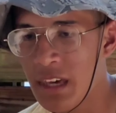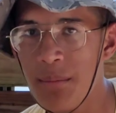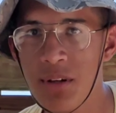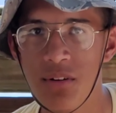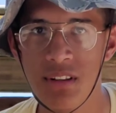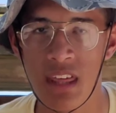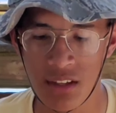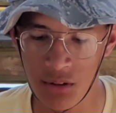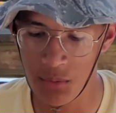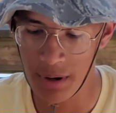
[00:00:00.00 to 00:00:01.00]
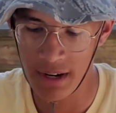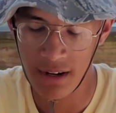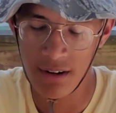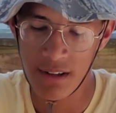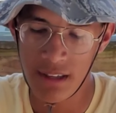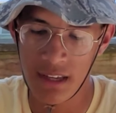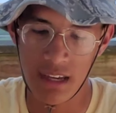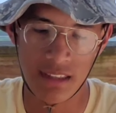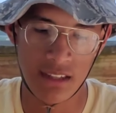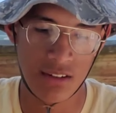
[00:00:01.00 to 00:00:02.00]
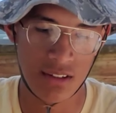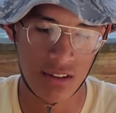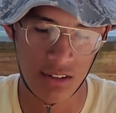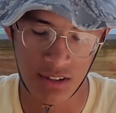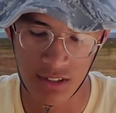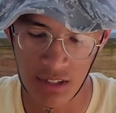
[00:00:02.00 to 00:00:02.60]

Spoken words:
chem gear that you'll wear, and then you're gonna learn